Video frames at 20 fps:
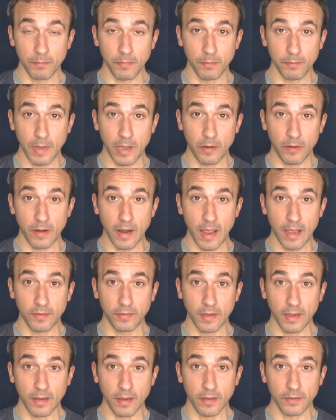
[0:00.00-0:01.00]
better as
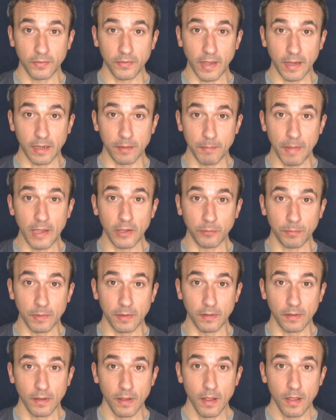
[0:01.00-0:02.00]
a second
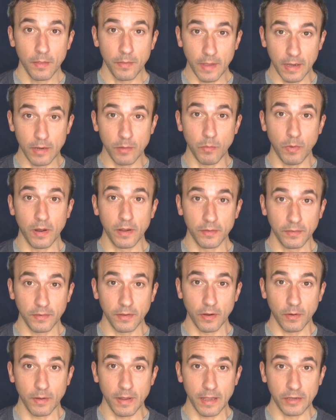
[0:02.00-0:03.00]
baseman than he was,
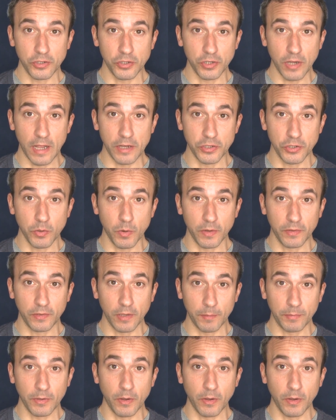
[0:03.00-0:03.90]
at shortstop.